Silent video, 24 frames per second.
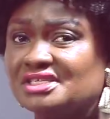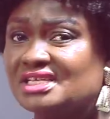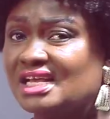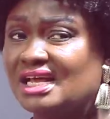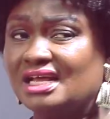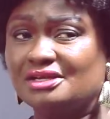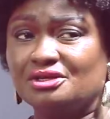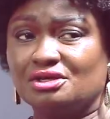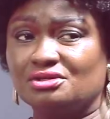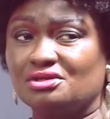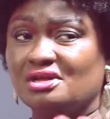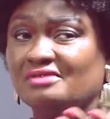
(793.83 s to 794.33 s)
instance,
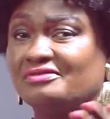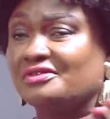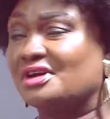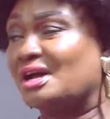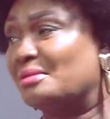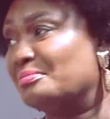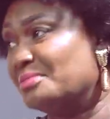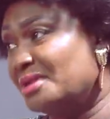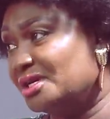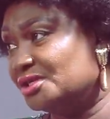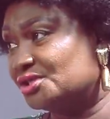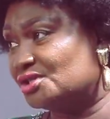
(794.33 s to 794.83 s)
I don't know if you
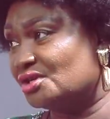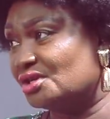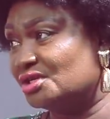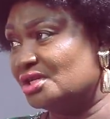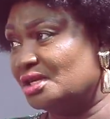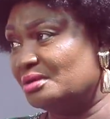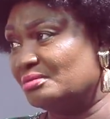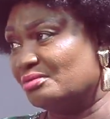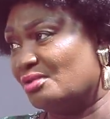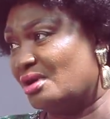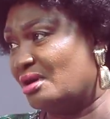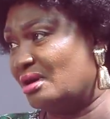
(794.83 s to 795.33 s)
can
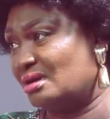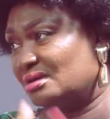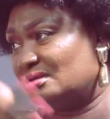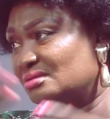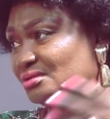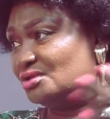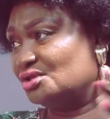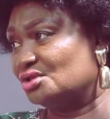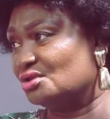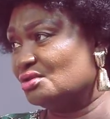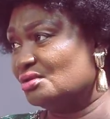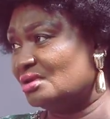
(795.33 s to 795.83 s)
mention him,
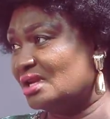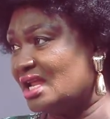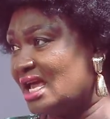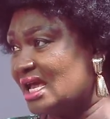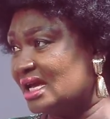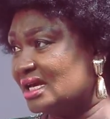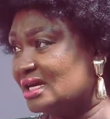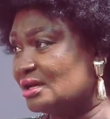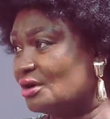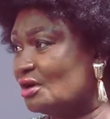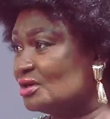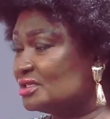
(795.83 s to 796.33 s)
you know,
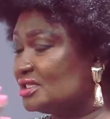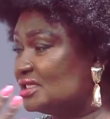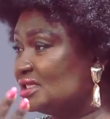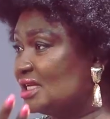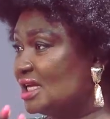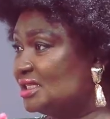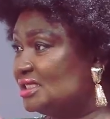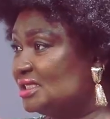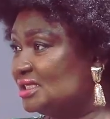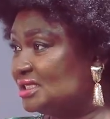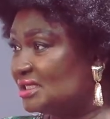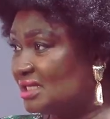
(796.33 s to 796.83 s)
like
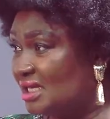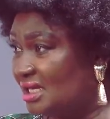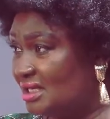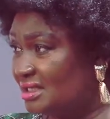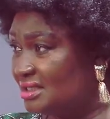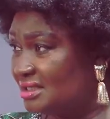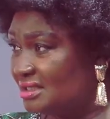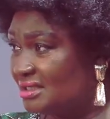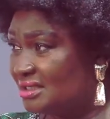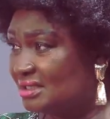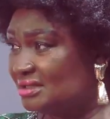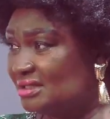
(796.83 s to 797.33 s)
Osinachi's
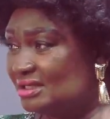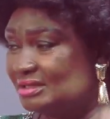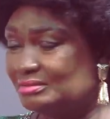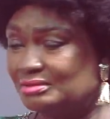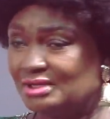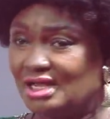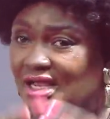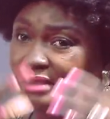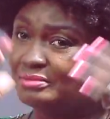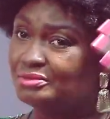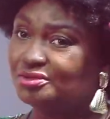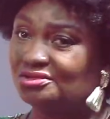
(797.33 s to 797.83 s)
case. Mm.
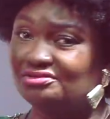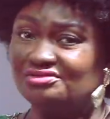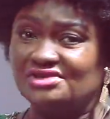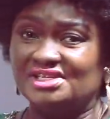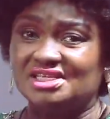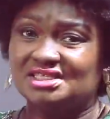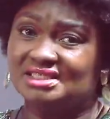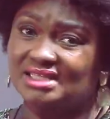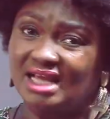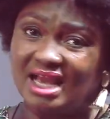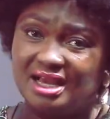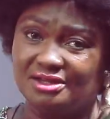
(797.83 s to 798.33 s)
I'm
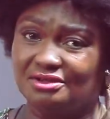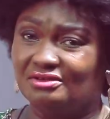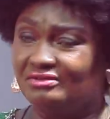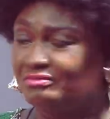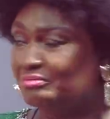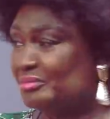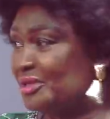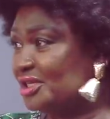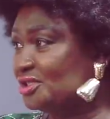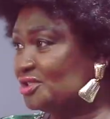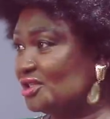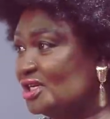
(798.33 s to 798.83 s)
really tired
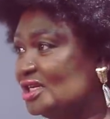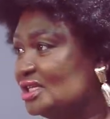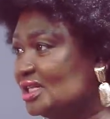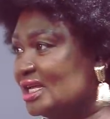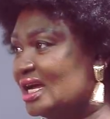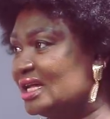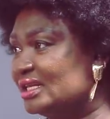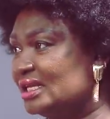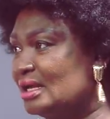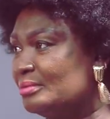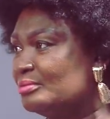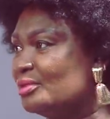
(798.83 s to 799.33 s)
of mentioning
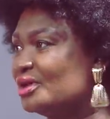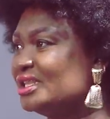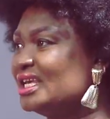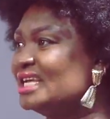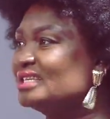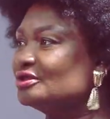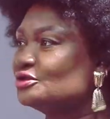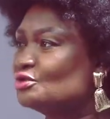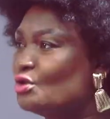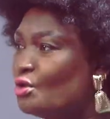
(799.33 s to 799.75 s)
that name, but there's